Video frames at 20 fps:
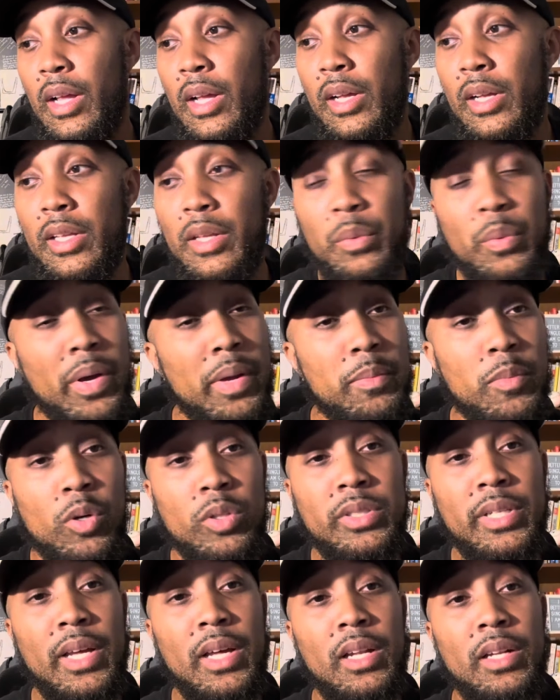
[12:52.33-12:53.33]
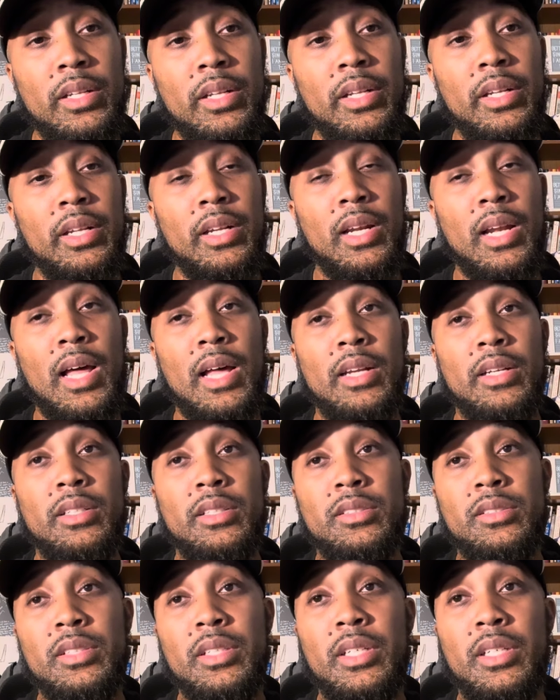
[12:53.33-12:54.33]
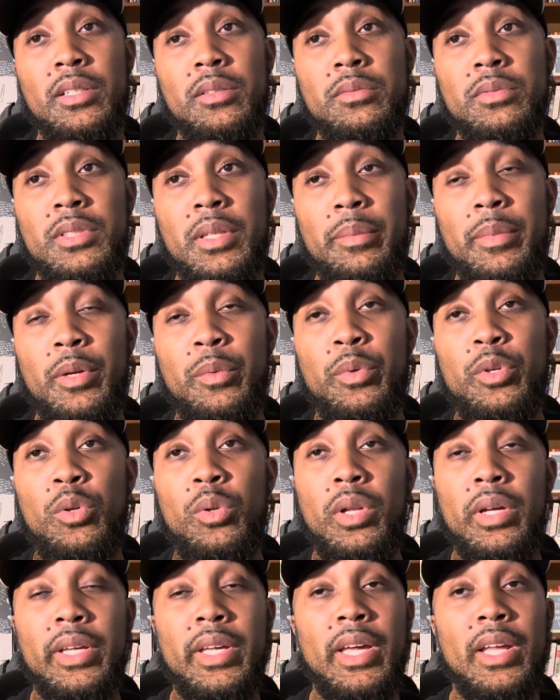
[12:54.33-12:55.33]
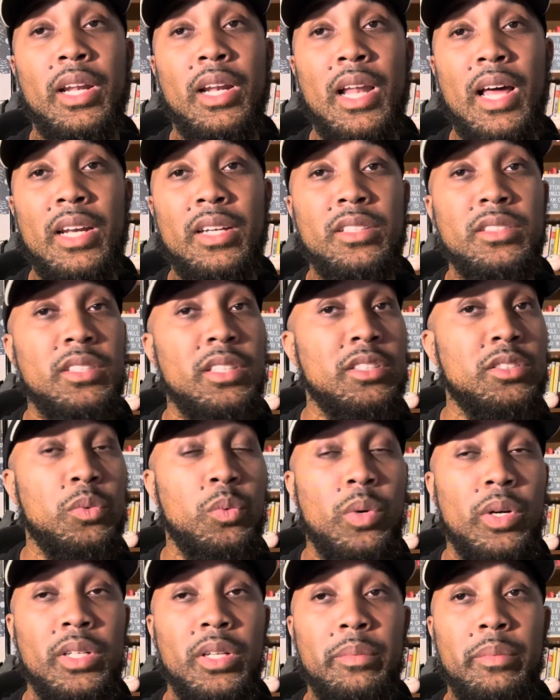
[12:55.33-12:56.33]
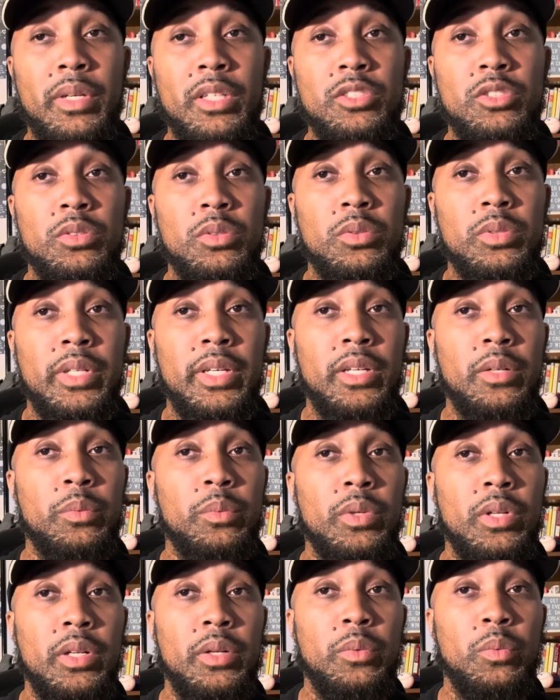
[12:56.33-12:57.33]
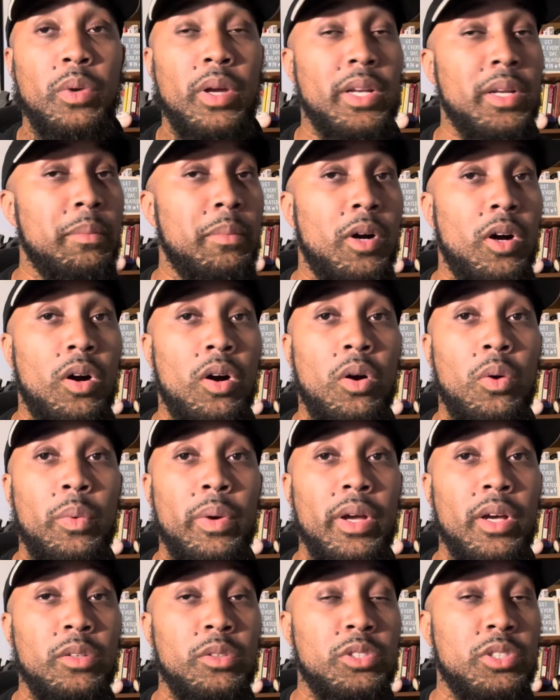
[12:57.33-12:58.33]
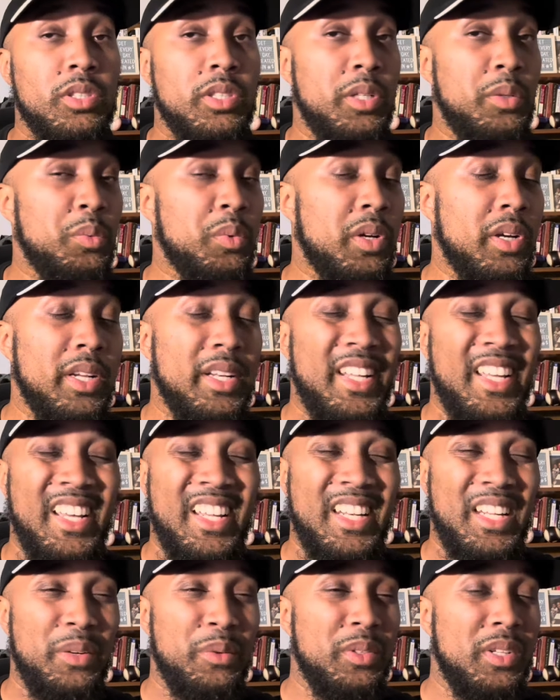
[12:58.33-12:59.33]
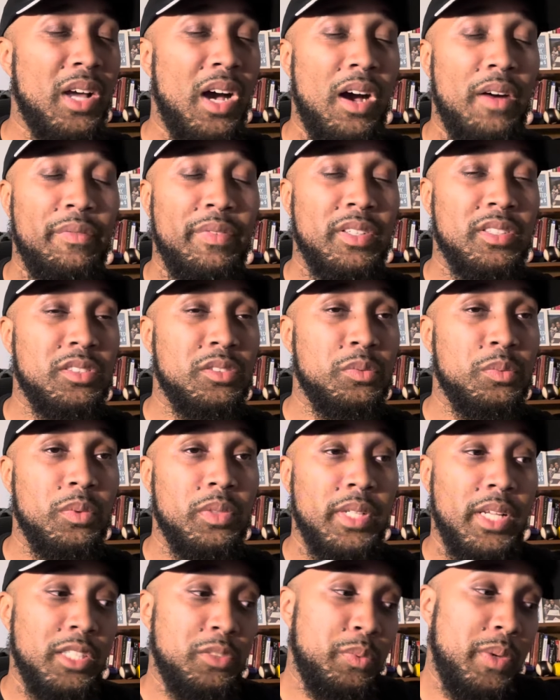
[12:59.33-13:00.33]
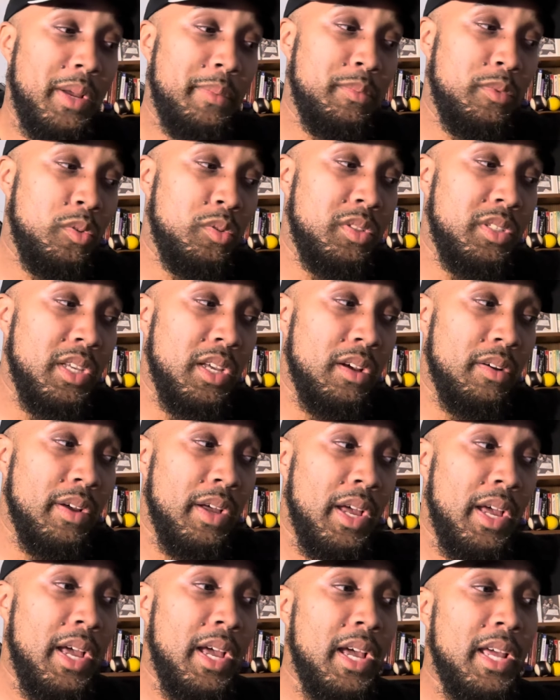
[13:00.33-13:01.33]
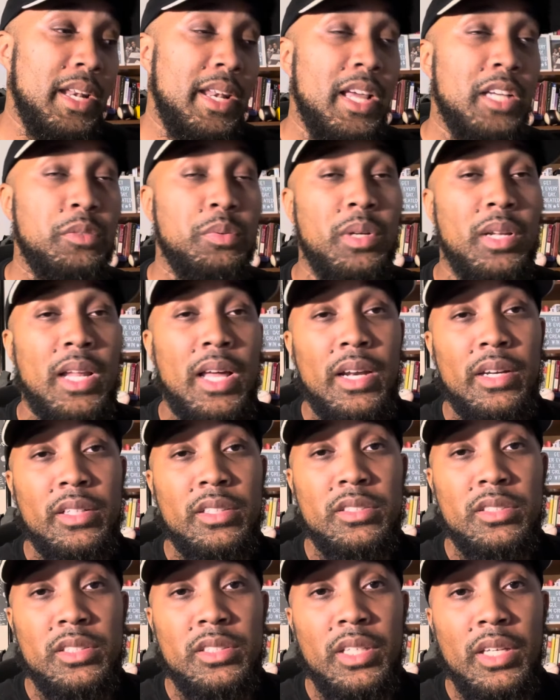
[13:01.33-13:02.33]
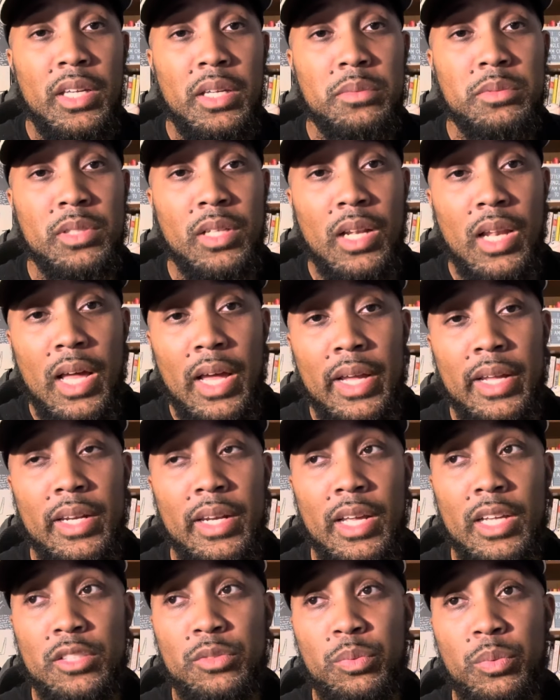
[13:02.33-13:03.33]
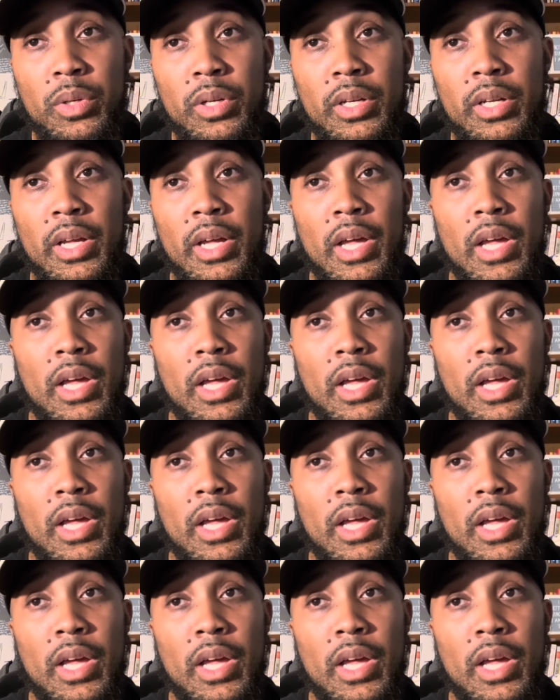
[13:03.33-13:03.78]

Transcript: It's way more talented than a lot of these teams. I mean, when you look at it, a lot of these teams are one dimensional. They can really run the ball well. You shut their run down, their offenses. That's what happened to UCF. That's what a lot of these teams are like. That's what